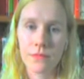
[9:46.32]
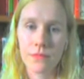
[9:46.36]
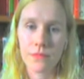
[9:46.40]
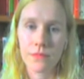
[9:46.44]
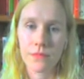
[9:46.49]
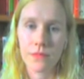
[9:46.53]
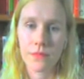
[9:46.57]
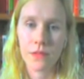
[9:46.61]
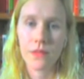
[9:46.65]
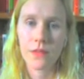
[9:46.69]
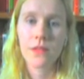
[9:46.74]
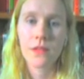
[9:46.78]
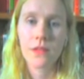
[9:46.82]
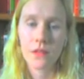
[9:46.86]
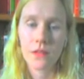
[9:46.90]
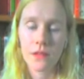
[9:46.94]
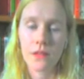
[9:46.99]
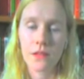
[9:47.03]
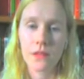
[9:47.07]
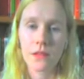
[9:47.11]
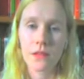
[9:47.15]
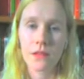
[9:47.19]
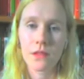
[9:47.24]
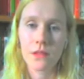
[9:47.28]

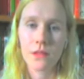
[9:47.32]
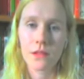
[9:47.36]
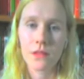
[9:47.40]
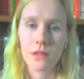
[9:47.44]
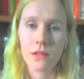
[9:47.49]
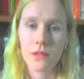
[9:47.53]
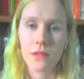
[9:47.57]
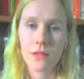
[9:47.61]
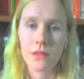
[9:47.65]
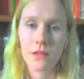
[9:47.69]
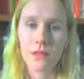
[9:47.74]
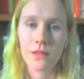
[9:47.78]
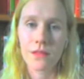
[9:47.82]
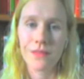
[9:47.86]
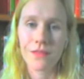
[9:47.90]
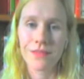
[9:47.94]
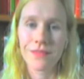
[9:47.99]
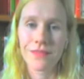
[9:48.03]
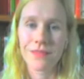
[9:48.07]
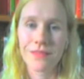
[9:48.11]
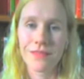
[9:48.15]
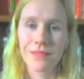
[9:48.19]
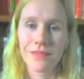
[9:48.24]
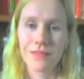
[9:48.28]

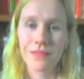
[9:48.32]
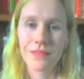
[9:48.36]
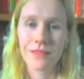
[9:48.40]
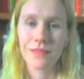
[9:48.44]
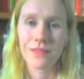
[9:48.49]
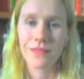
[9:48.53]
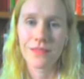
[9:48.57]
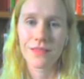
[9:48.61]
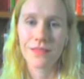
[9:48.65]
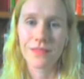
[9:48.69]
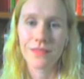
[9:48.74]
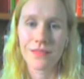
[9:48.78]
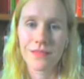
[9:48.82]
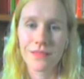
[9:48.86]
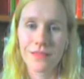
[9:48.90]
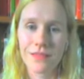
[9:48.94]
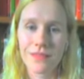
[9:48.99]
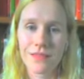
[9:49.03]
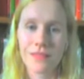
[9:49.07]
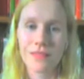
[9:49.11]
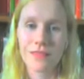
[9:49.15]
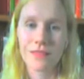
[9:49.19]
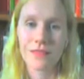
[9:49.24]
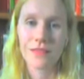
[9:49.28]

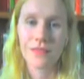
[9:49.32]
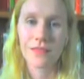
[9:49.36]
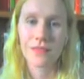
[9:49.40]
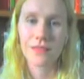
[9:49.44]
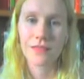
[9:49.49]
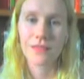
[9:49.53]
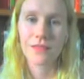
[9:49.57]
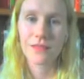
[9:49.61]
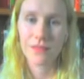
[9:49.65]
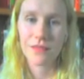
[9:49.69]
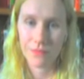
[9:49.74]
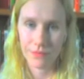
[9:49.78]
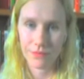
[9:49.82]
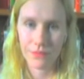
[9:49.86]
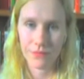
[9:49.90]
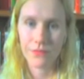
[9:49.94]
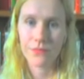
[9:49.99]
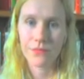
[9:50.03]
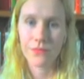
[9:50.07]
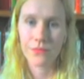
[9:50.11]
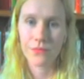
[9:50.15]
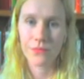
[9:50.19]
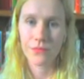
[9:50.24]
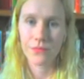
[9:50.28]

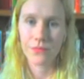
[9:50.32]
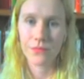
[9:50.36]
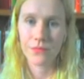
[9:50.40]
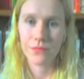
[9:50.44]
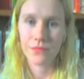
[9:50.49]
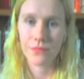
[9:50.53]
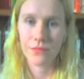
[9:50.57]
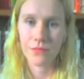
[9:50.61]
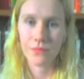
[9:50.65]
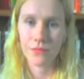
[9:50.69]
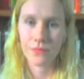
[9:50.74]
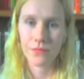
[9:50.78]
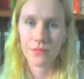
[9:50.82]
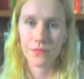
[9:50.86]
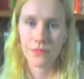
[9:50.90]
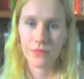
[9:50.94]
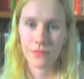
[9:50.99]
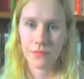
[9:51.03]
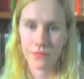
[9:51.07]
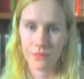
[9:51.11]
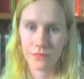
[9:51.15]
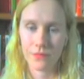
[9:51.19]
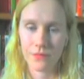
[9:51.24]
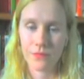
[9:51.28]

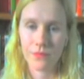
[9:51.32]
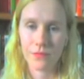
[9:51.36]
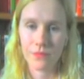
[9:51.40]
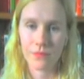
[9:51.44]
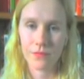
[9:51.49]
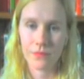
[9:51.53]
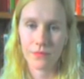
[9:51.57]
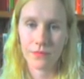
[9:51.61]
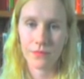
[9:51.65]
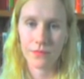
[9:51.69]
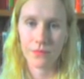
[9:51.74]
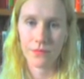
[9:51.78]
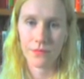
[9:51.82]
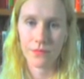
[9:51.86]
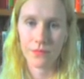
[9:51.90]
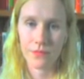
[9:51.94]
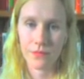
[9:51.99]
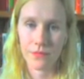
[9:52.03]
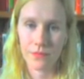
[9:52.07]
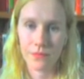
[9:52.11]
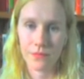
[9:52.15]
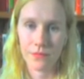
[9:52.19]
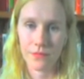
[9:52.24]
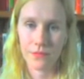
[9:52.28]

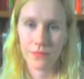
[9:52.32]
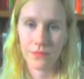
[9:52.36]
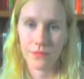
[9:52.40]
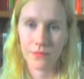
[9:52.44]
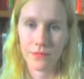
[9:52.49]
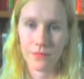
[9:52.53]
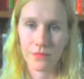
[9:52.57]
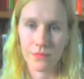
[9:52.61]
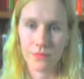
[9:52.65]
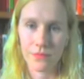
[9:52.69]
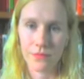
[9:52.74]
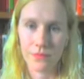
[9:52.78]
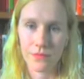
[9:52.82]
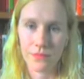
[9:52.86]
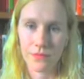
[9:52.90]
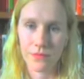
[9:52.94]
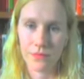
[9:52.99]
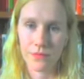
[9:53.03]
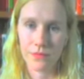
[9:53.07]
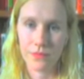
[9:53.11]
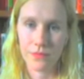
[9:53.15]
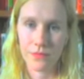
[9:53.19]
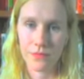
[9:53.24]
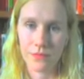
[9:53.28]

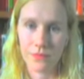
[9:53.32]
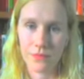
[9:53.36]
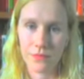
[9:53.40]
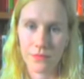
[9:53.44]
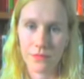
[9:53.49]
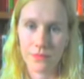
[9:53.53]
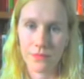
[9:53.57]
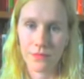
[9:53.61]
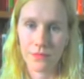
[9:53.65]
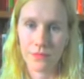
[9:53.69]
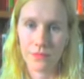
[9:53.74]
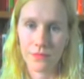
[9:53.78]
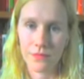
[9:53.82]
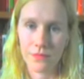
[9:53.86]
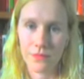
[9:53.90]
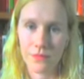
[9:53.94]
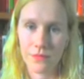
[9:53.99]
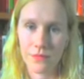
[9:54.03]
No words are spoken by the person on screen.